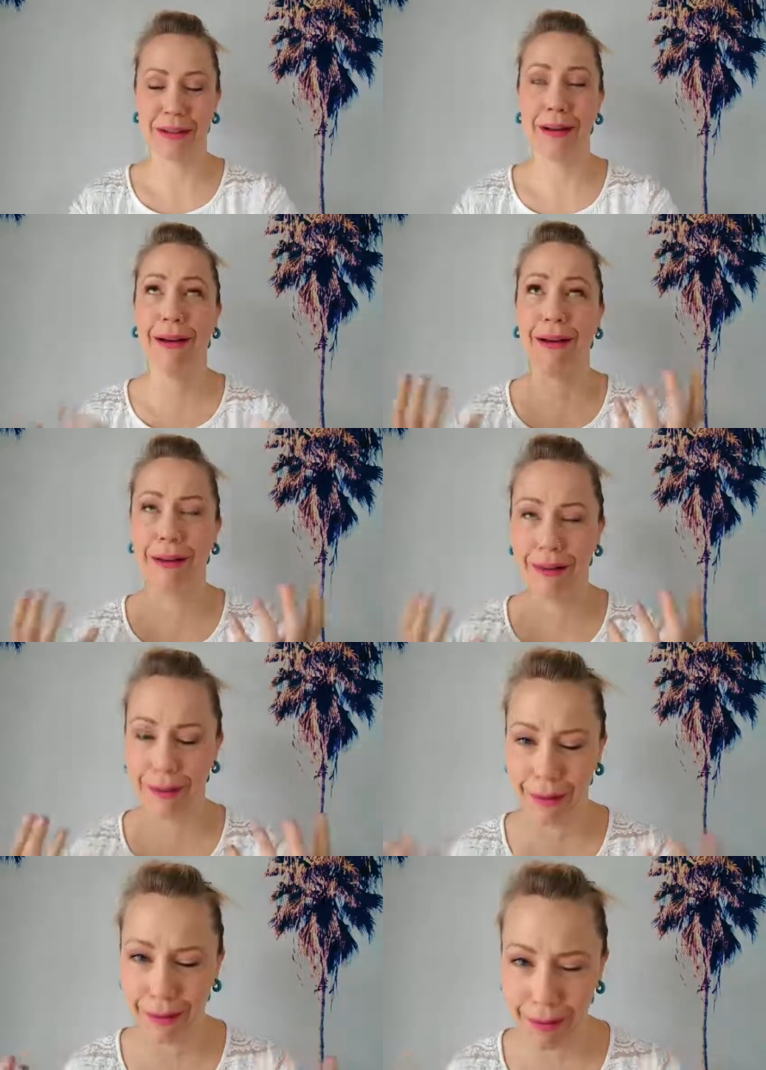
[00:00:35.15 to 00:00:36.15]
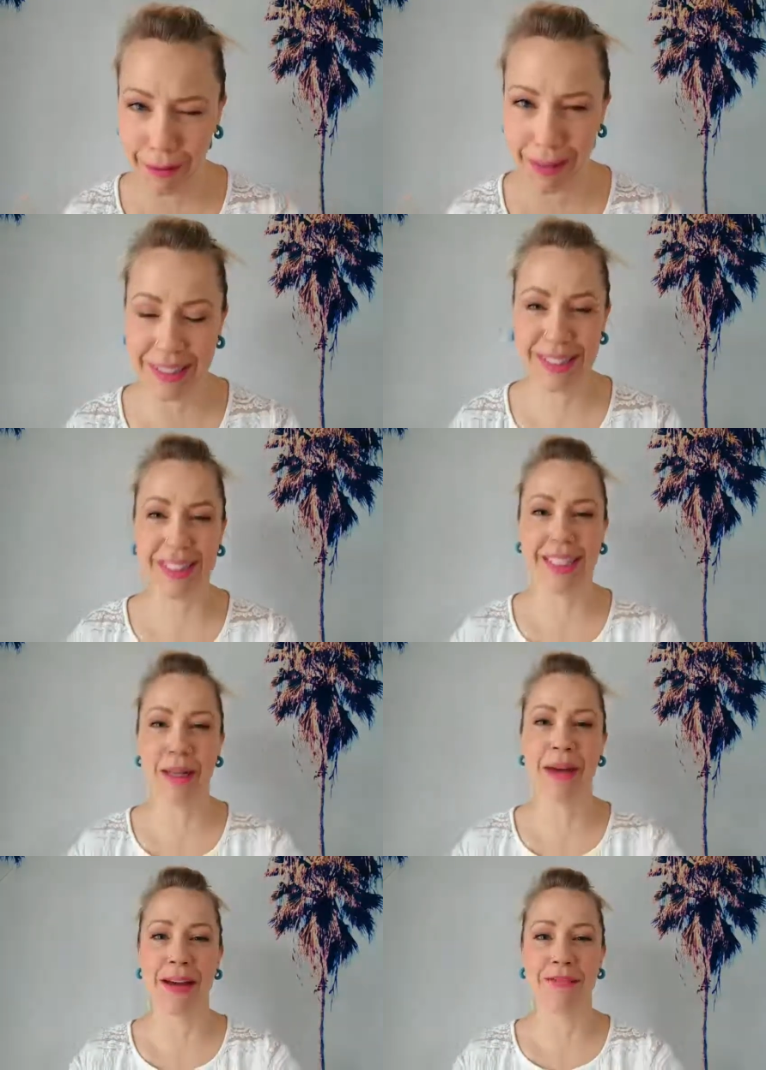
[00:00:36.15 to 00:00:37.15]
Oh, it's like the
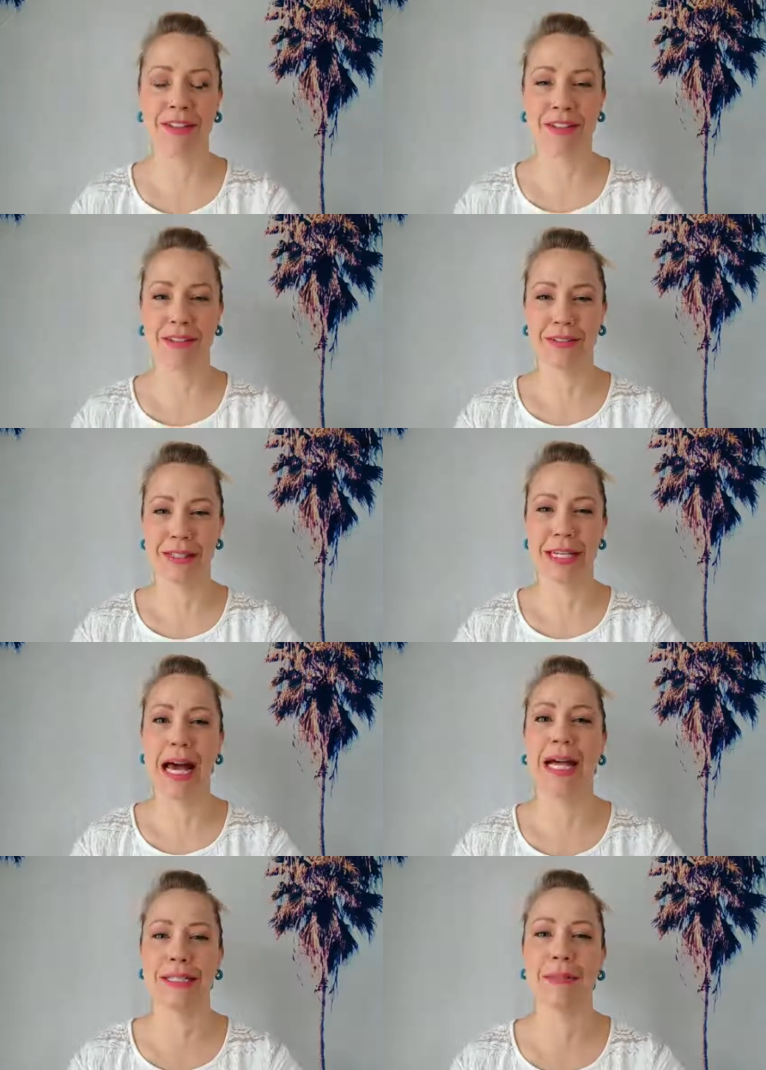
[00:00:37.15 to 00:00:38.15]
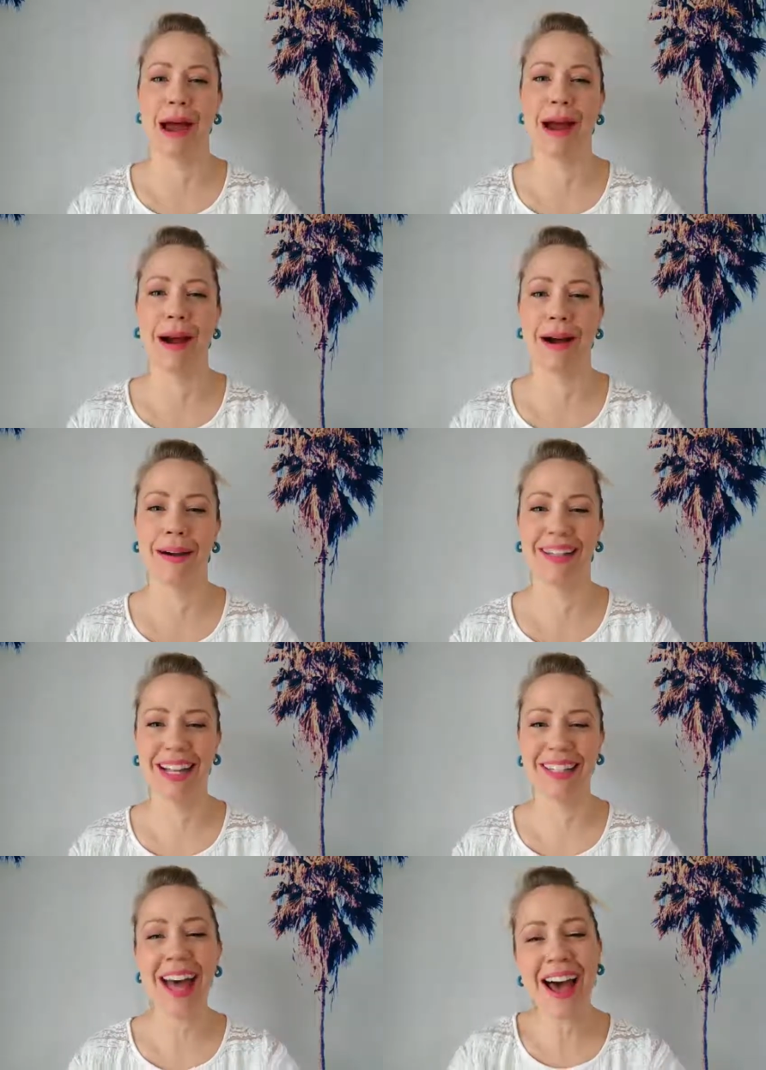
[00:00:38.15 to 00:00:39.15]
manifestor's nightmare.
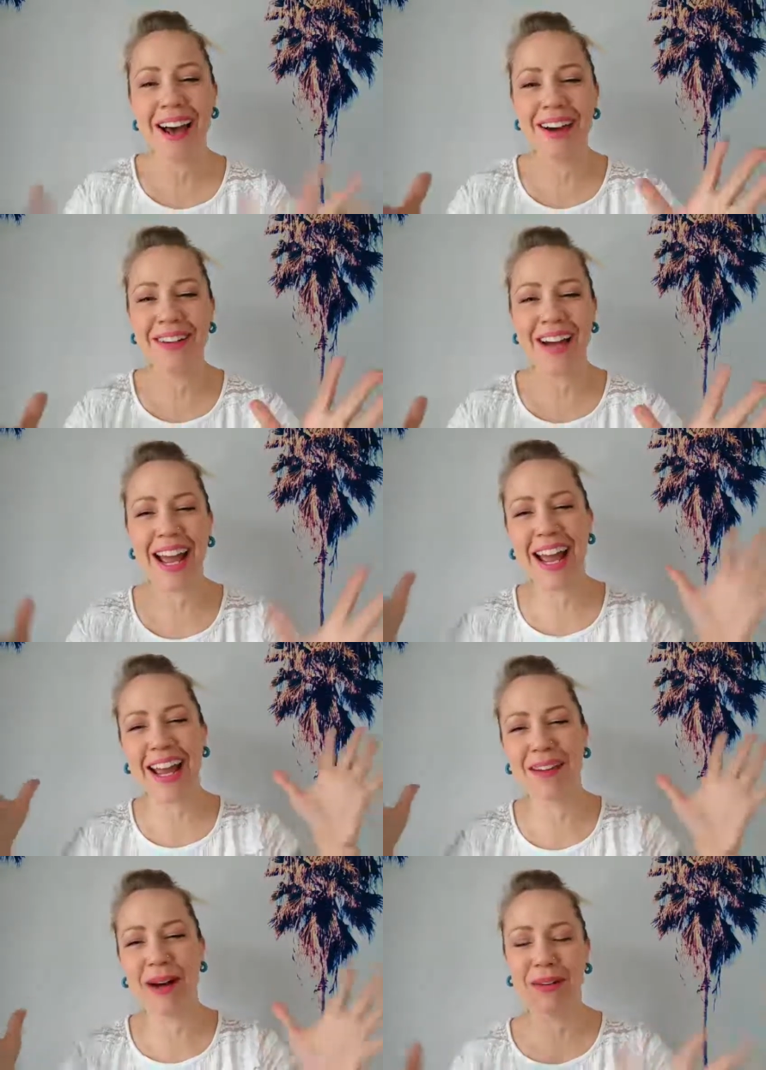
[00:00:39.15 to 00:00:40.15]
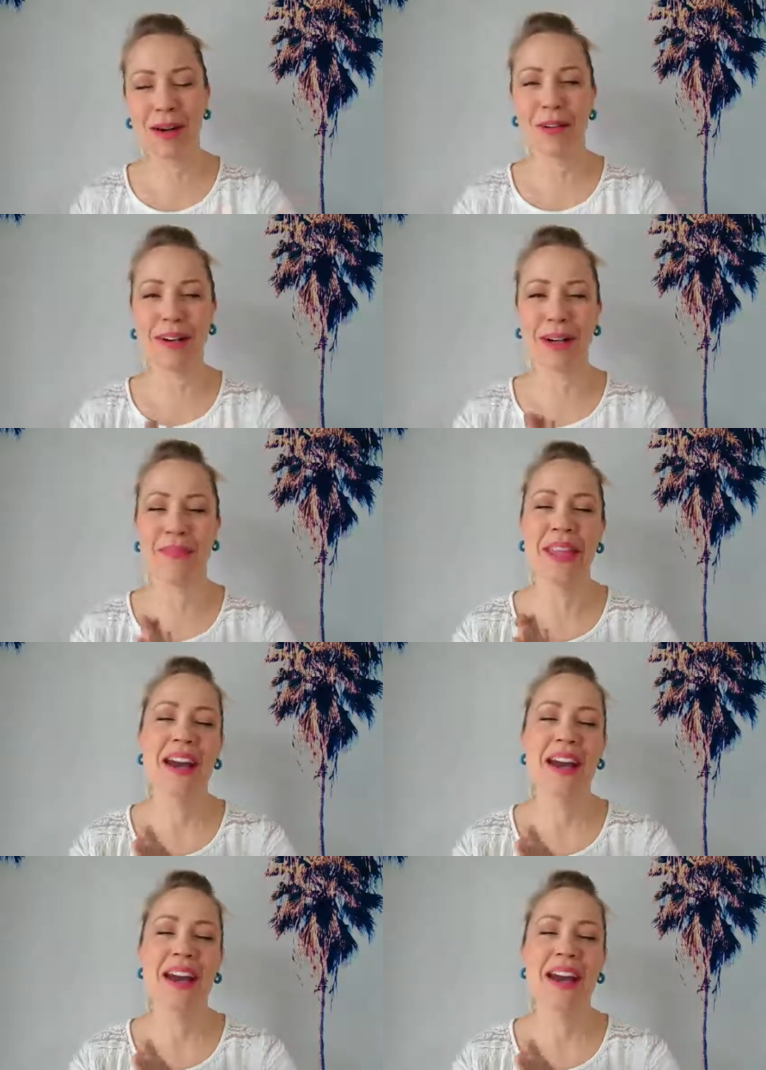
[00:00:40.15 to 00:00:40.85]
Hello, hey, welcome, welcome.